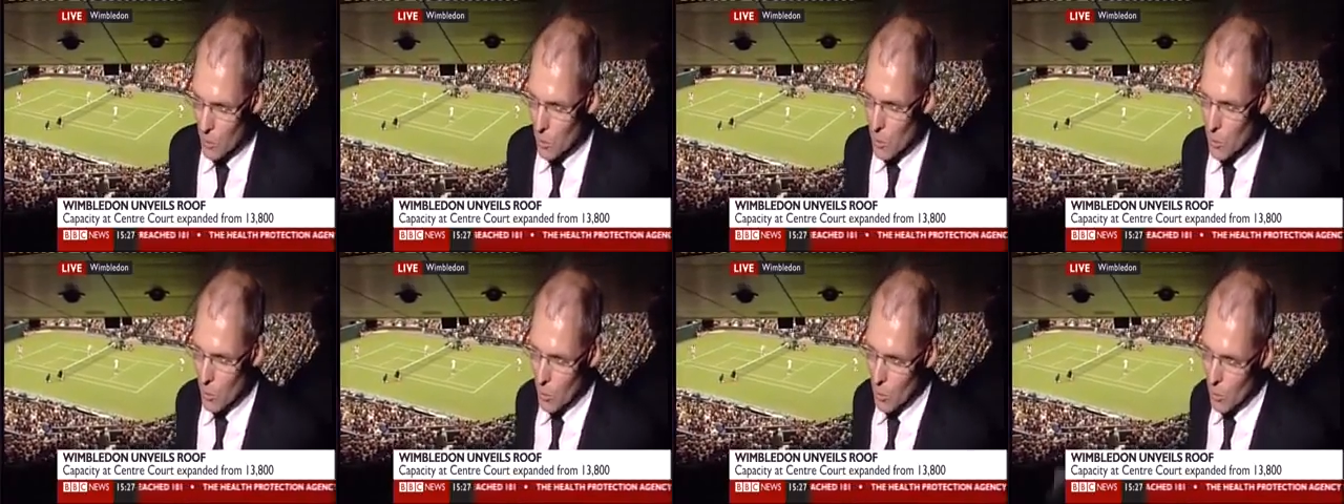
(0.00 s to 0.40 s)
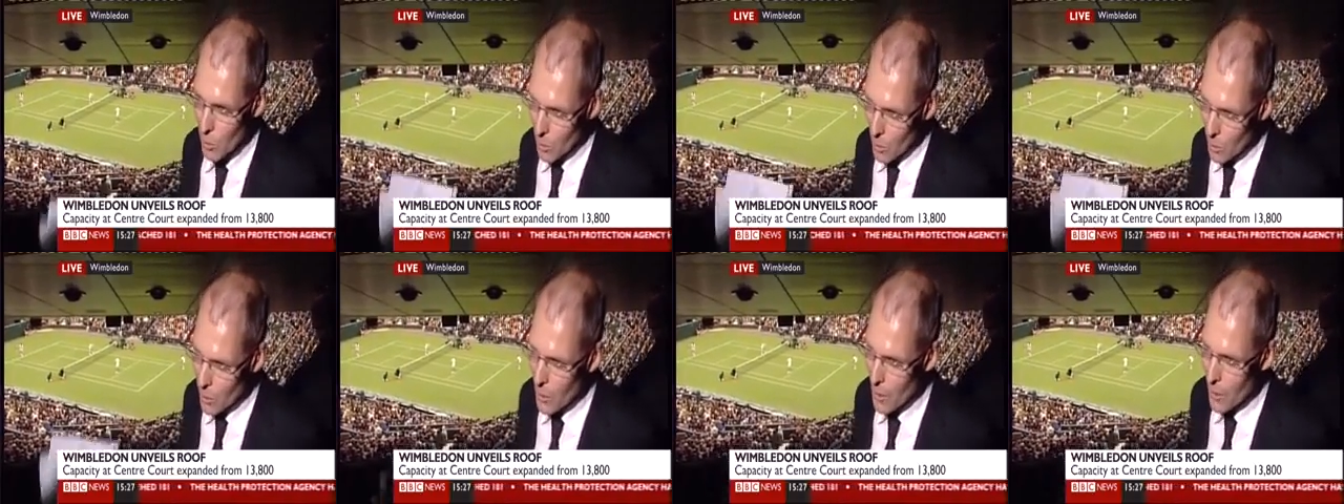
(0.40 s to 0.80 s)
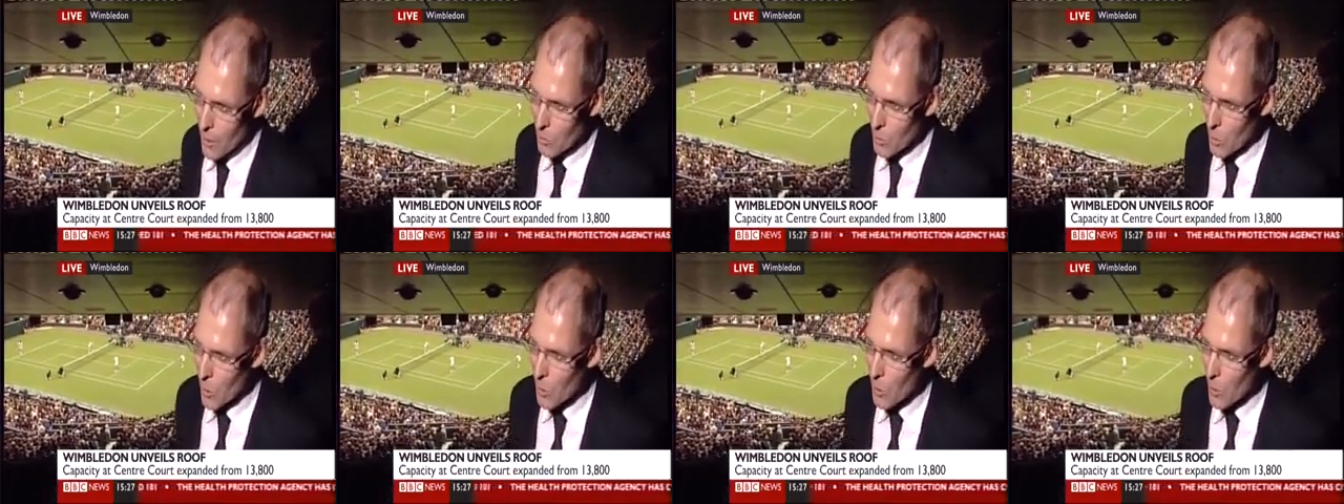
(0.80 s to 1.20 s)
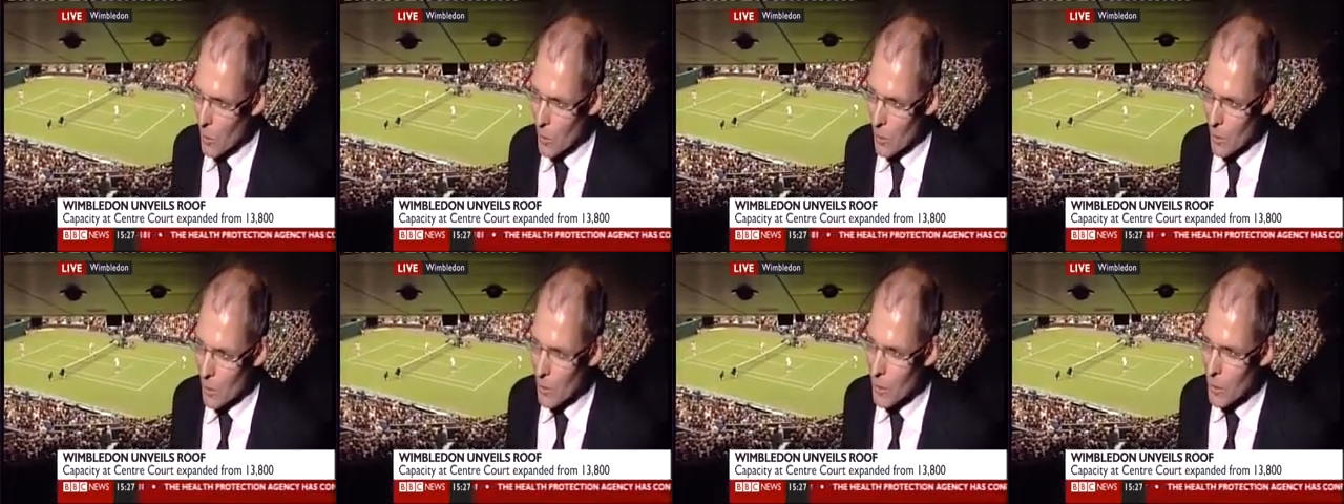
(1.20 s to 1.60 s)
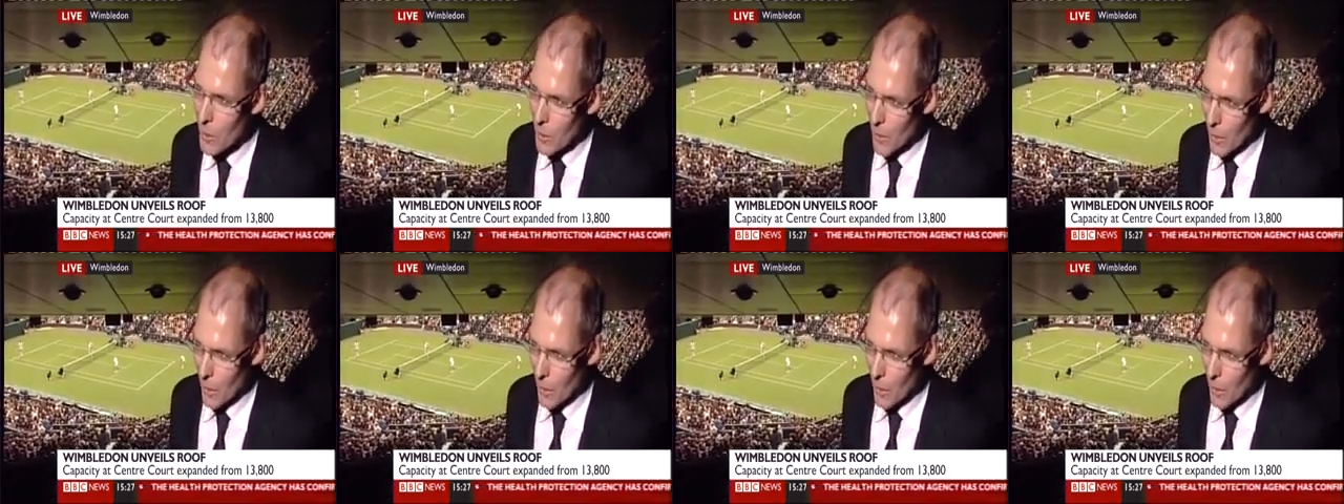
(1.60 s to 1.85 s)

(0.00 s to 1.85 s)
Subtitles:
you saw earlier,